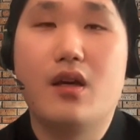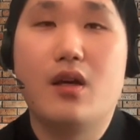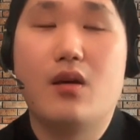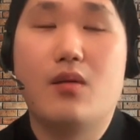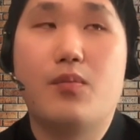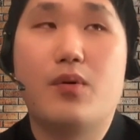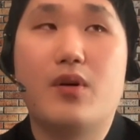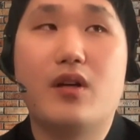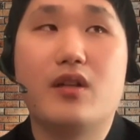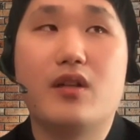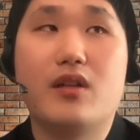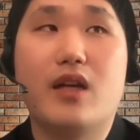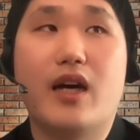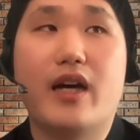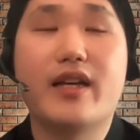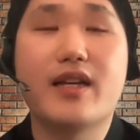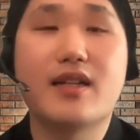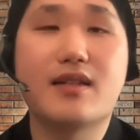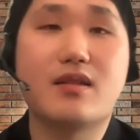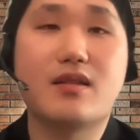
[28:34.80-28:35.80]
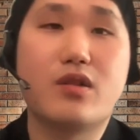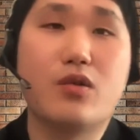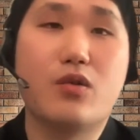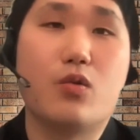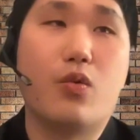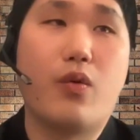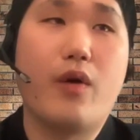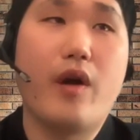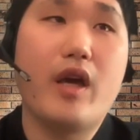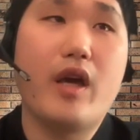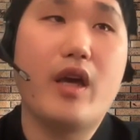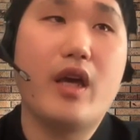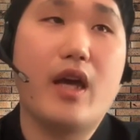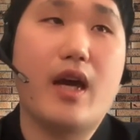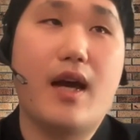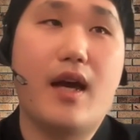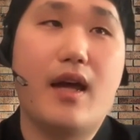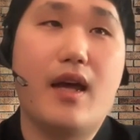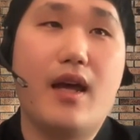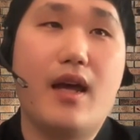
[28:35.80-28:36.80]
But I guess the way,
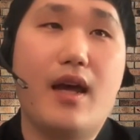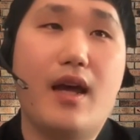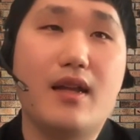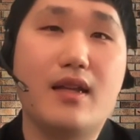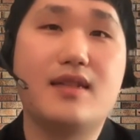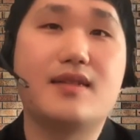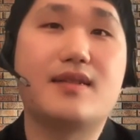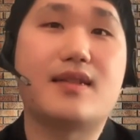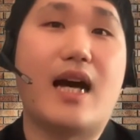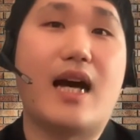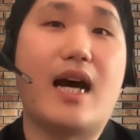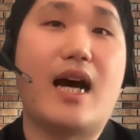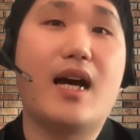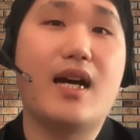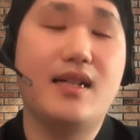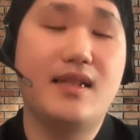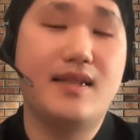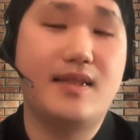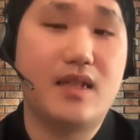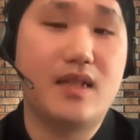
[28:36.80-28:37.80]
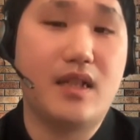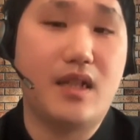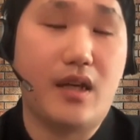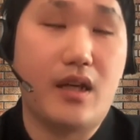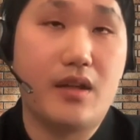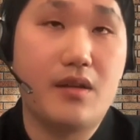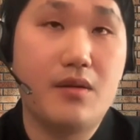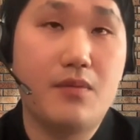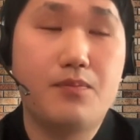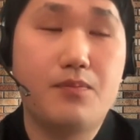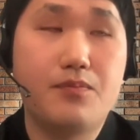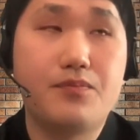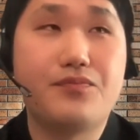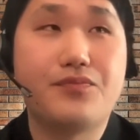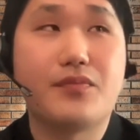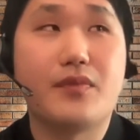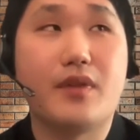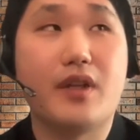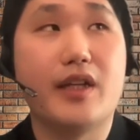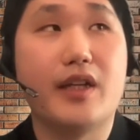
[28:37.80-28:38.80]
at least I see it,
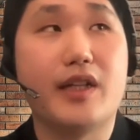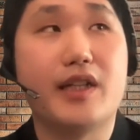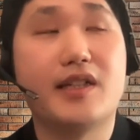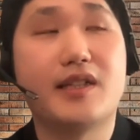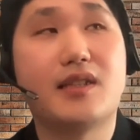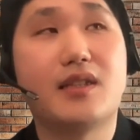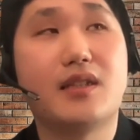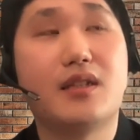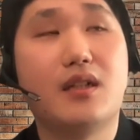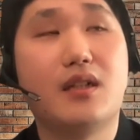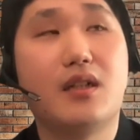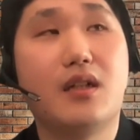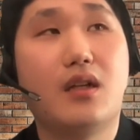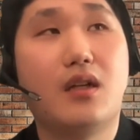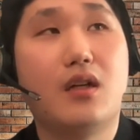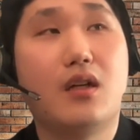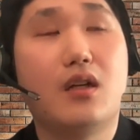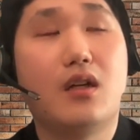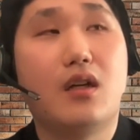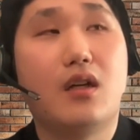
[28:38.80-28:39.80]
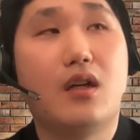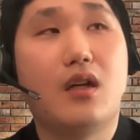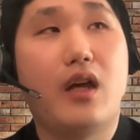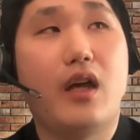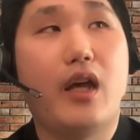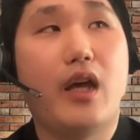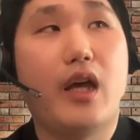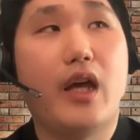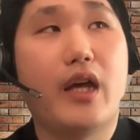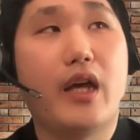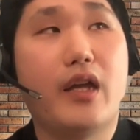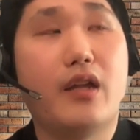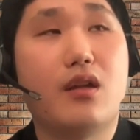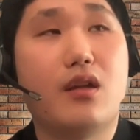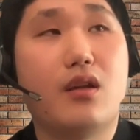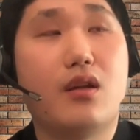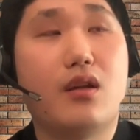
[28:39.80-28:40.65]
is, and,